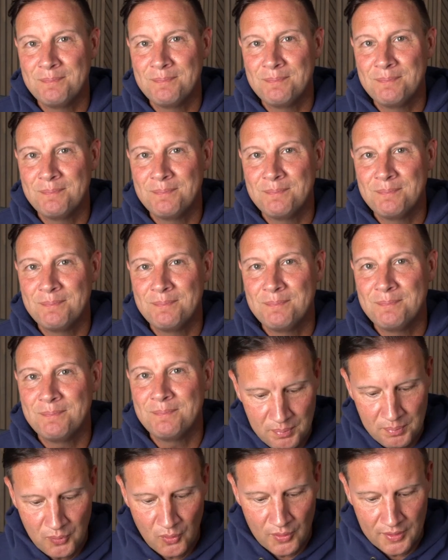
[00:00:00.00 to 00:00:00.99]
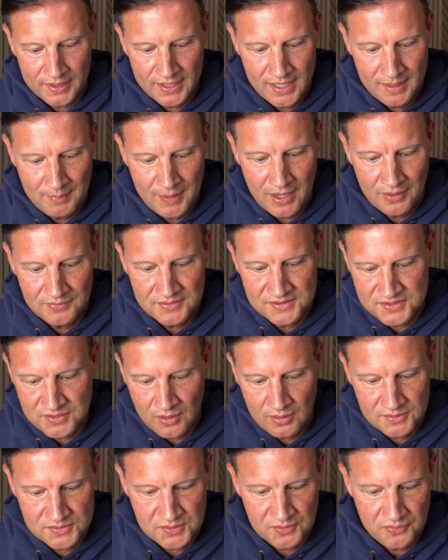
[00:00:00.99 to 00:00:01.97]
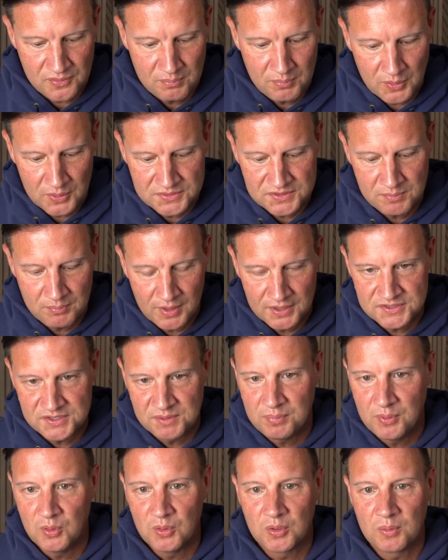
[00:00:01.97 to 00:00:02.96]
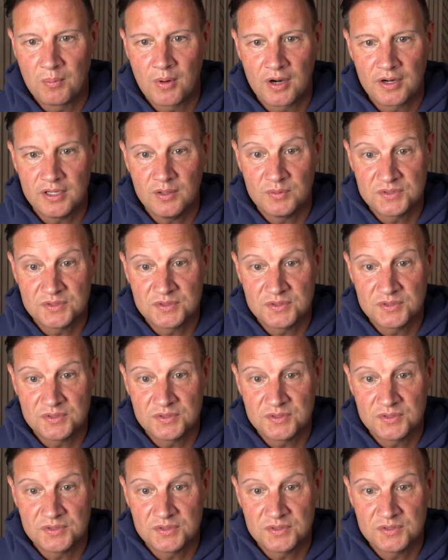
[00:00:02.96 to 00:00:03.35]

Because a new report came out, this is also from Multipolar Market,